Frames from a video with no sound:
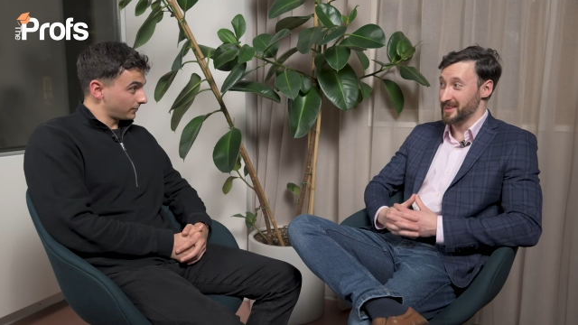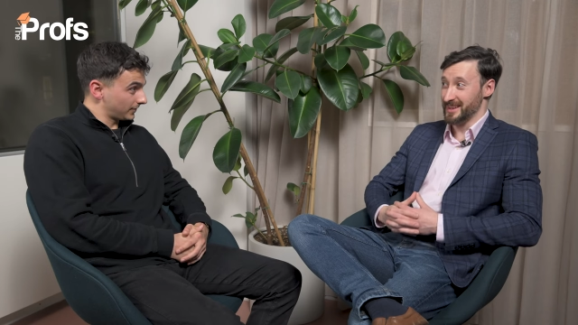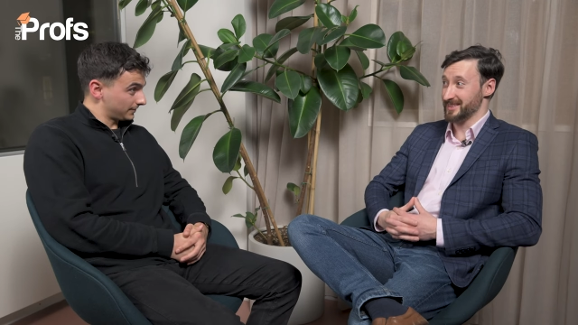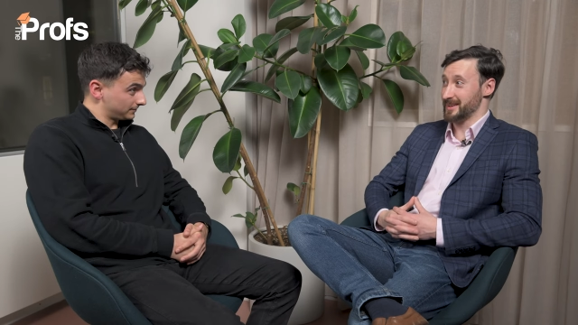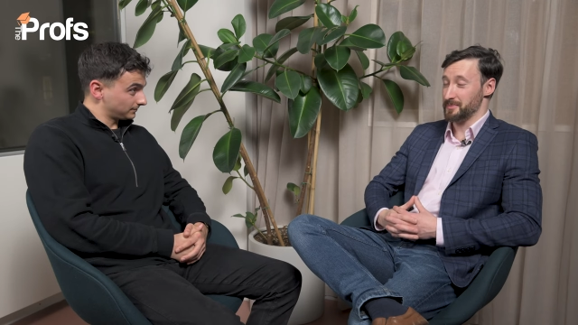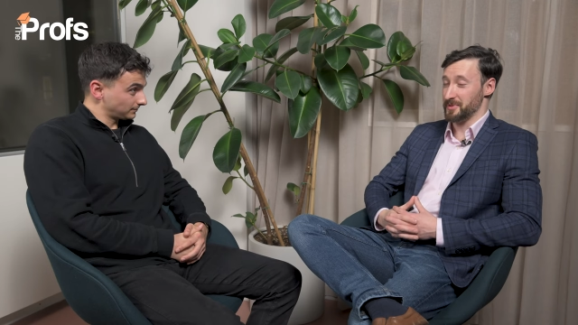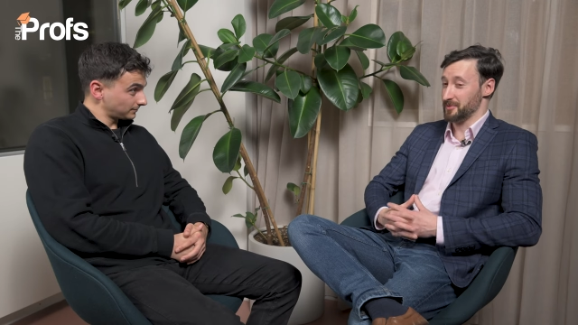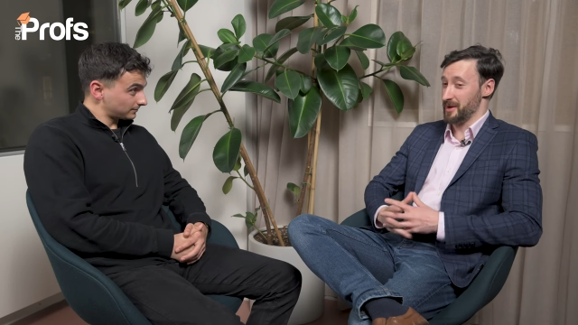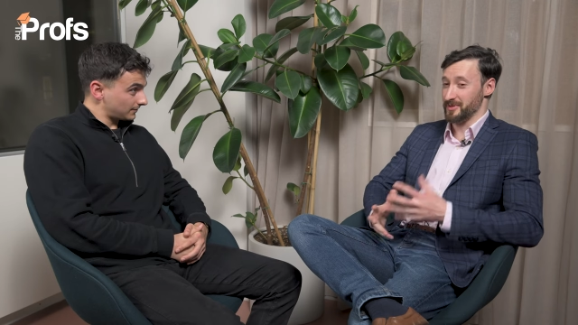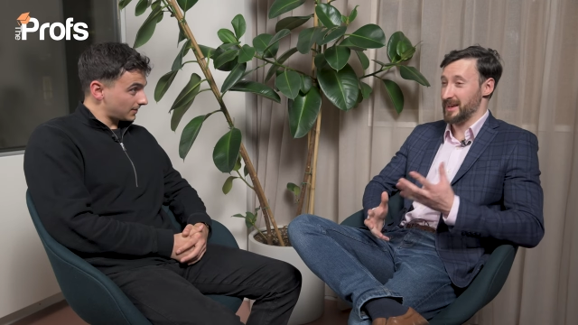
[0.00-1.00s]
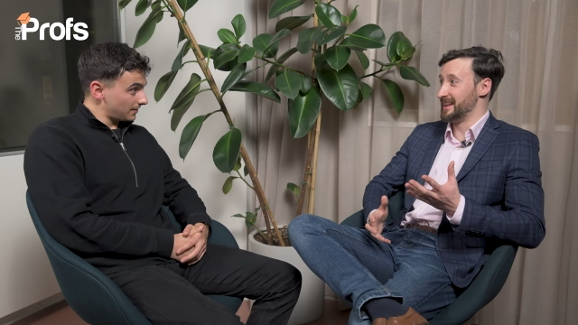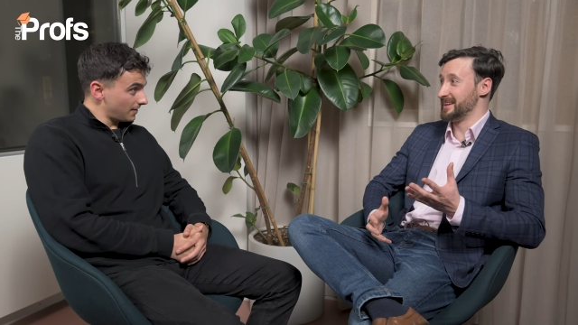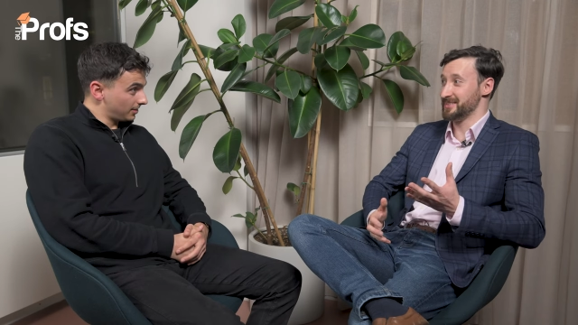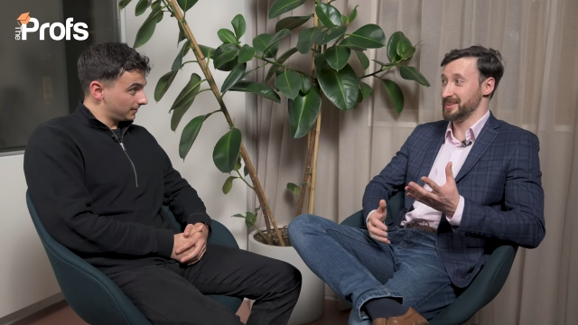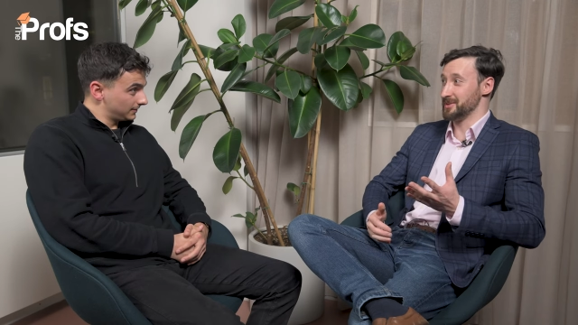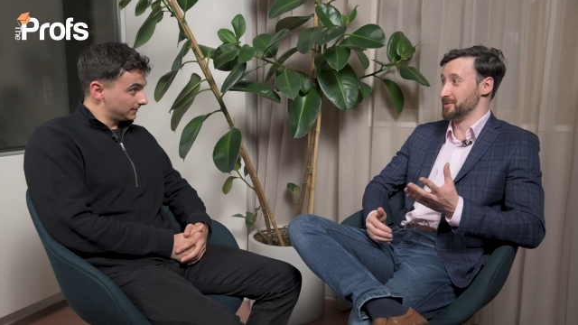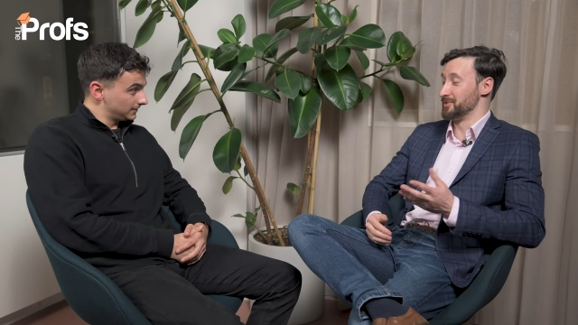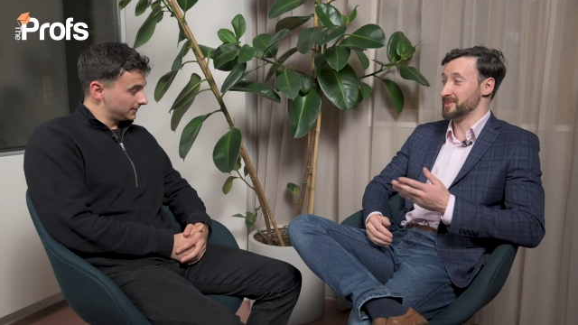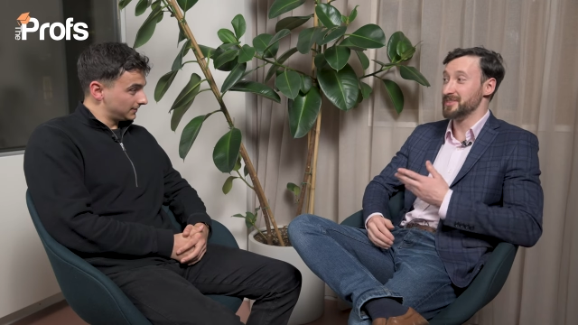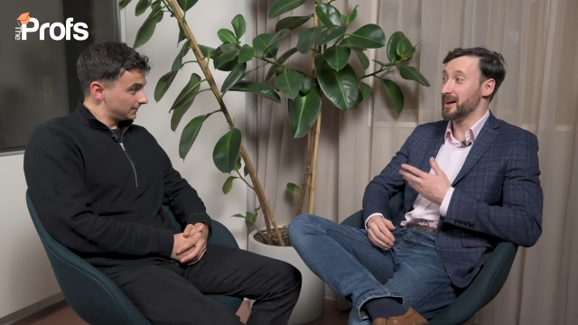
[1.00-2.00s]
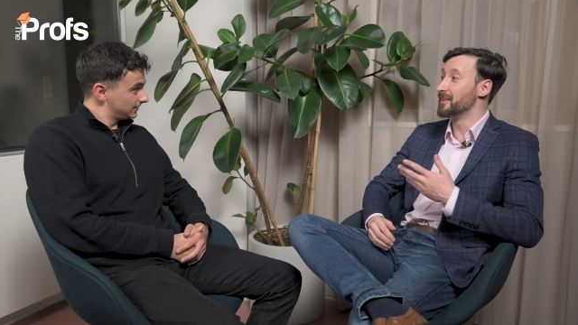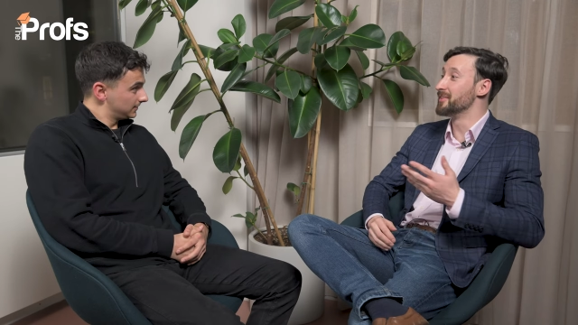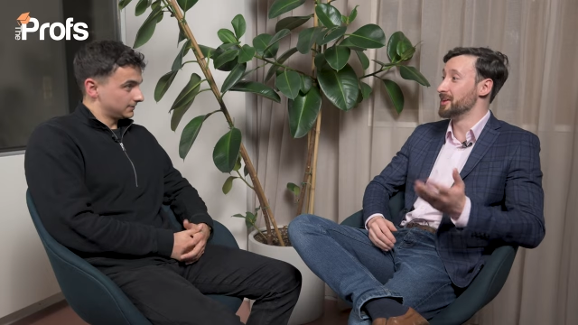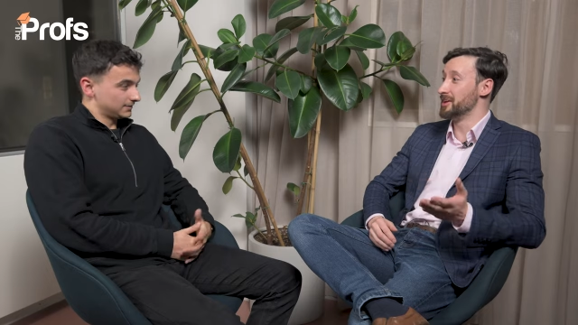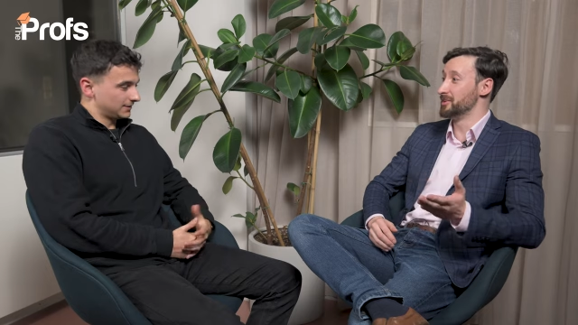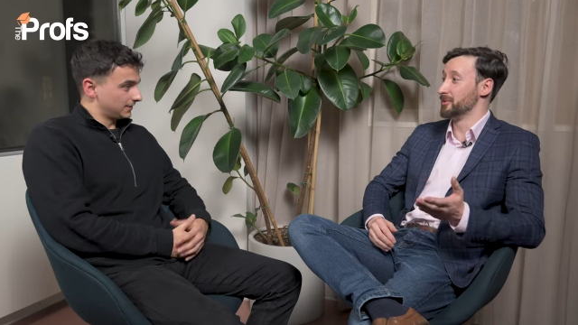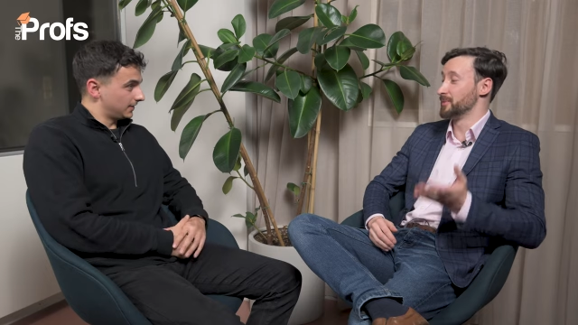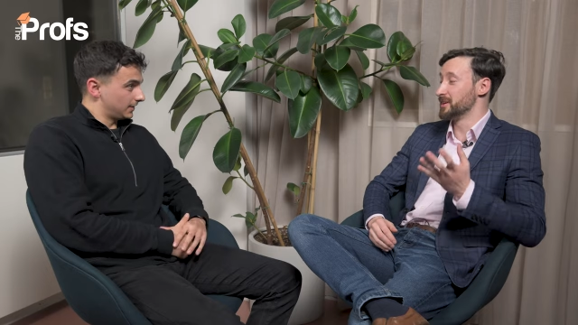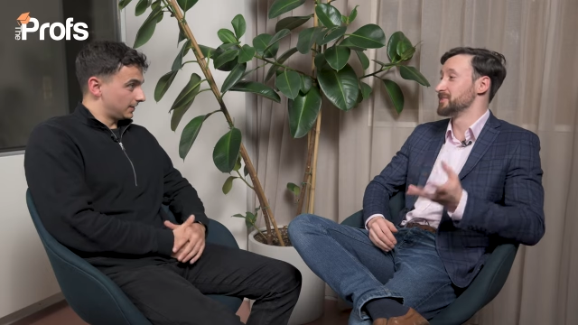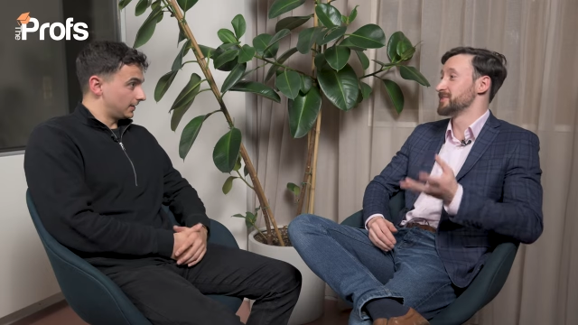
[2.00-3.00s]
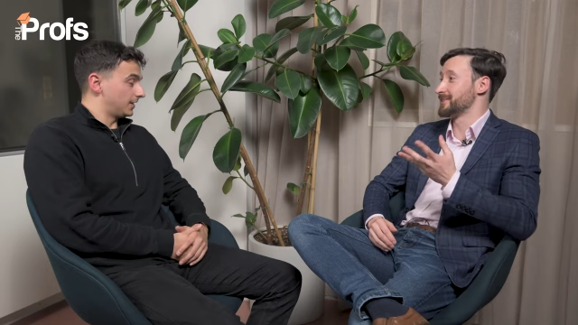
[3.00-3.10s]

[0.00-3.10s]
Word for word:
Speaker 1: acceptance rate for an LSE course. It's unheard of because that